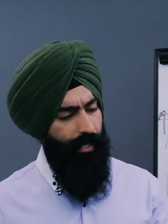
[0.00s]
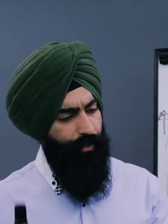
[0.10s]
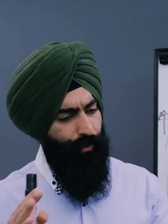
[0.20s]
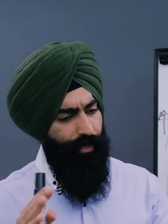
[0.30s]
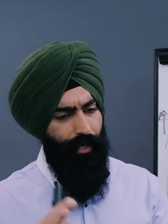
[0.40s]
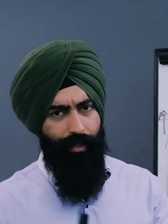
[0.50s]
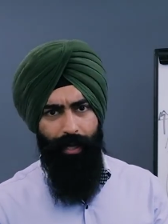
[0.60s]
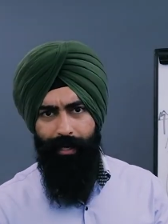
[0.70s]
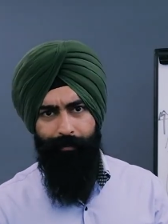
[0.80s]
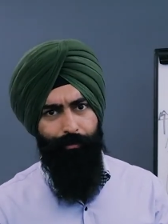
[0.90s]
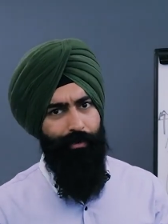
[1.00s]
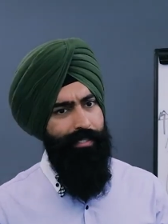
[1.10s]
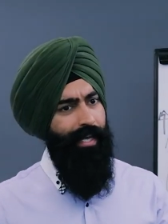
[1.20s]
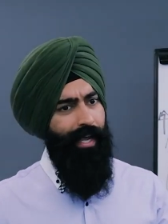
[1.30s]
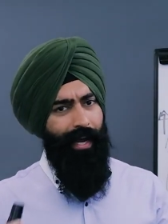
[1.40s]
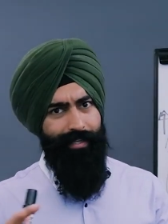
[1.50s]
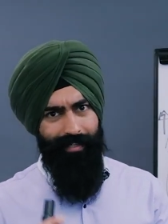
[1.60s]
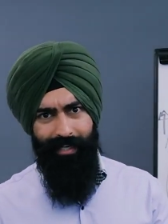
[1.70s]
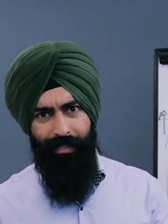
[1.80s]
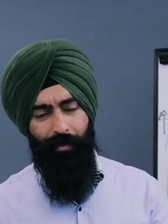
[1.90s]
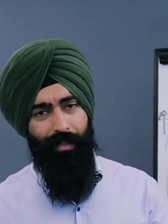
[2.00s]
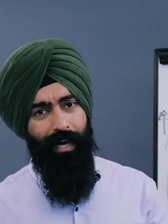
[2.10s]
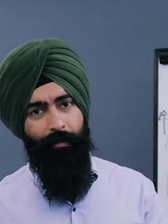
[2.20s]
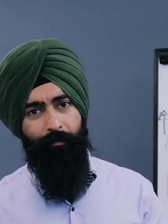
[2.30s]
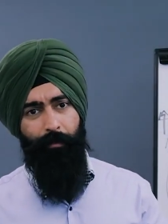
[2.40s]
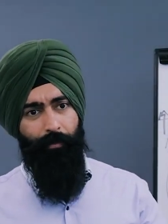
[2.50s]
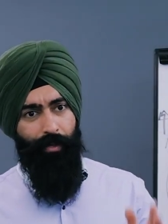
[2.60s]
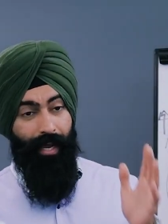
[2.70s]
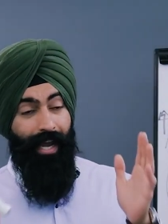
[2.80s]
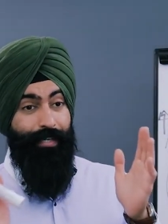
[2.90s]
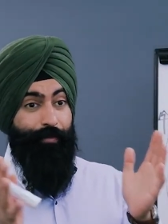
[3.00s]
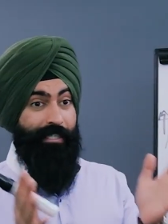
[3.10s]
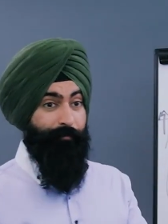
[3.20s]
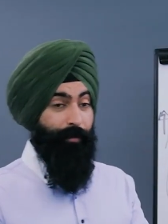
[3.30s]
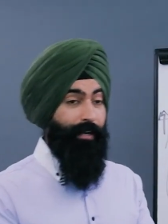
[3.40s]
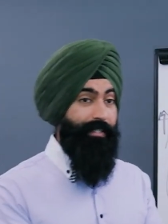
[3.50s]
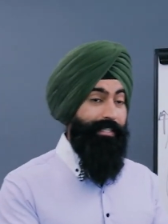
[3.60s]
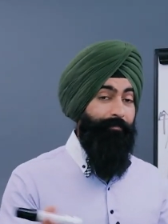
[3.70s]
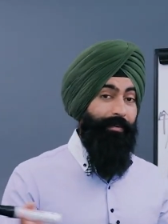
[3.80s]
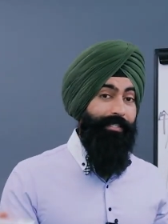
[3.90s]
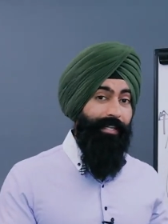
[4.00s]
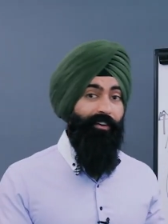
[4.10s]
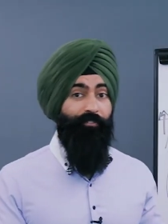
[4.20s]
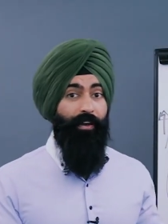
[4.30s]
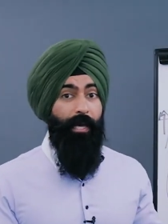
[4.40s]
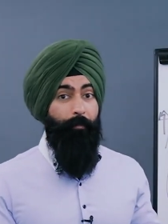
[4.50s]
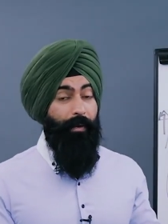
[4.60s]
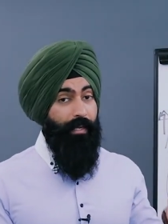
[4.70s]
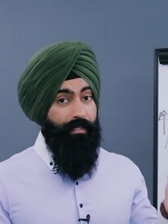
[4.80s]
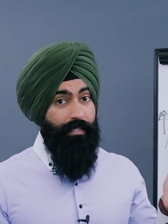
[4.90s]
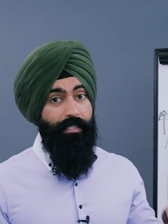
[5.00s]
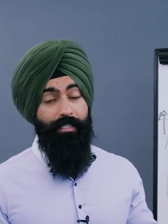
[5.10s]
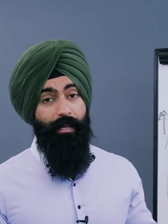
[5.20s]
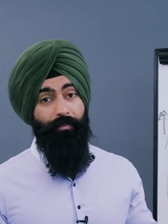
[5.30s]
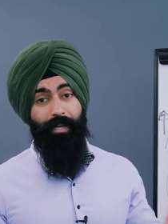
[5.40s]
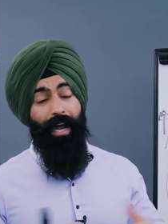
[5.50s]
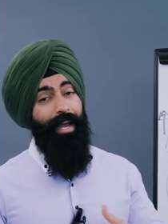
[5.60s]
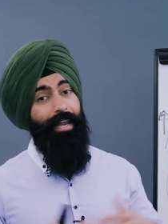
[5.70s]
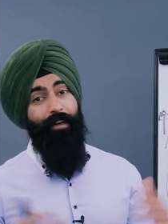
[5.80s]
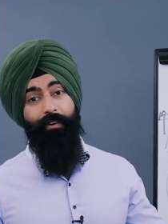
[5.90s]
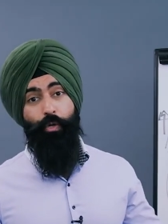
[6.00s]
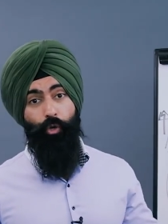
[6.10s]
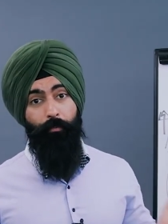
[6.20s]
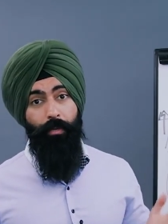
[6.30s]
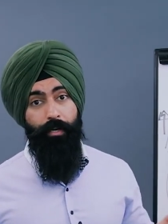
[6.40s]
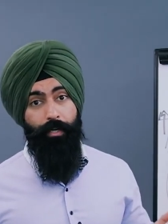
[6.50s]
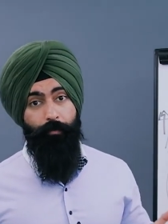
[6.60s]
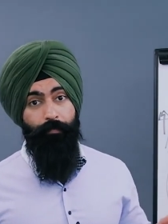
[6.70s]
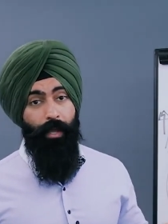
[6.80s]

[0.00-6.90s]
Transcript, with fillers: I had to read a lot of books, I had to talk to a lot of people, and I had to experience it myself because this is something I never grew up learning.